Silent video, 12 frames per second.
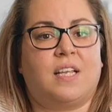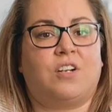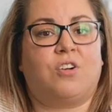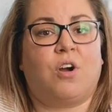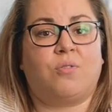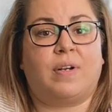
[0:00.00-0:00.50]
that
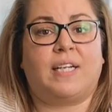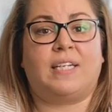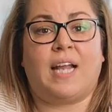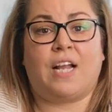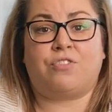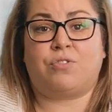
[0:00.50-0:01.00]
are already
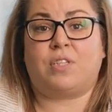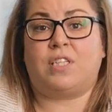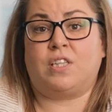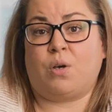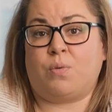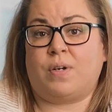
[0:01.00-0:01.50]
naturally
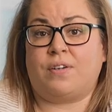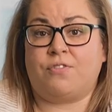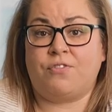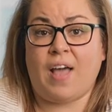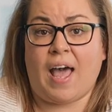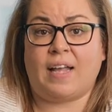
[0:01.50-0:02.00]
lower in
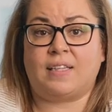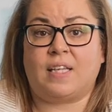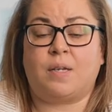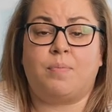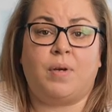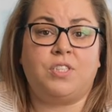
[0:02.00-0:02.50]
fat,
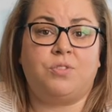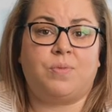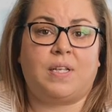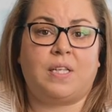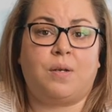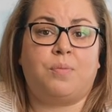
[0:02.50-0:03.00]
like
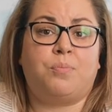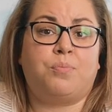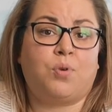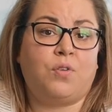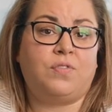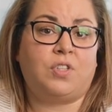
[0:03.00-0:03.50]
mozzarella,
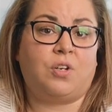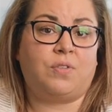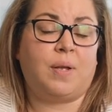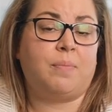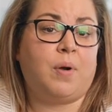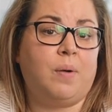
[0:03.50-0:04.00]

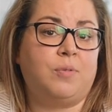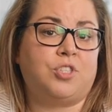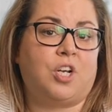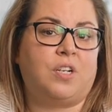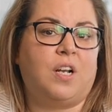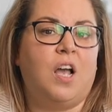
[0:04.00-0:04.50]
provolone, and
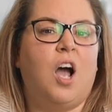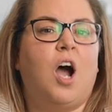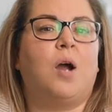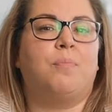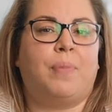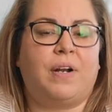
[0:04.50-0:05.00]
parmesan,
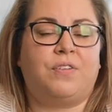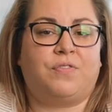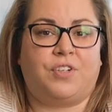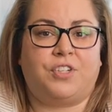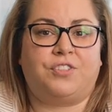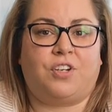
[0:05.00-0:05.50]
are better
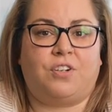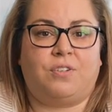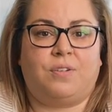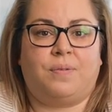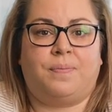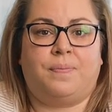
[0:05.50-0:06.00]
for your dog.